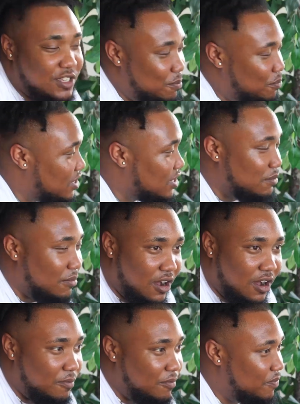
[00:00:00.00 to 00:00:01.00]
in peace,
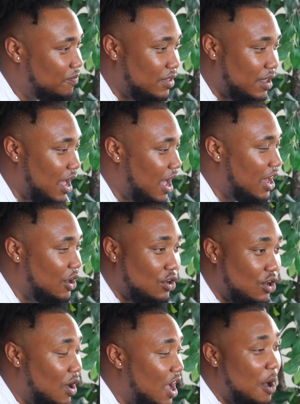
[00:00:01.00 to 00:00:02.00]
Mom. I don't
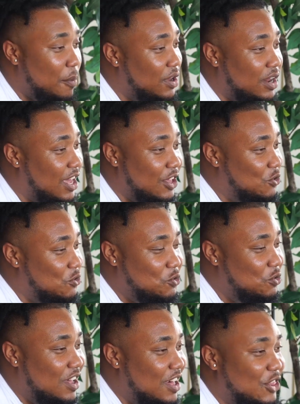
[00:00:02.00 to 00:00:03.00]
know how I'm going to get
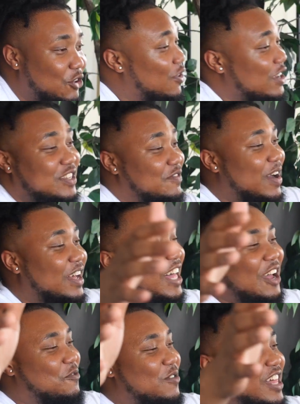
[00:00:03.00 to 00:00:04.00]
through the rest of my
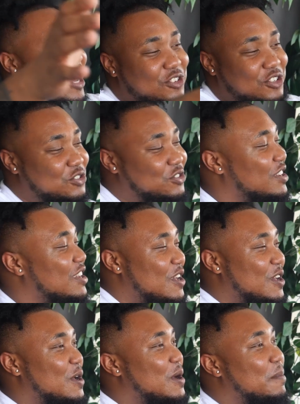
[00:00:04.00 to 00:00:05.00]
life without you,
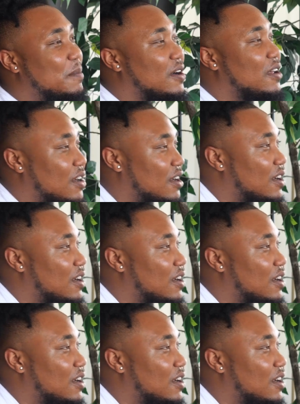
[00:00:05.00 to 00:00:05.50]
but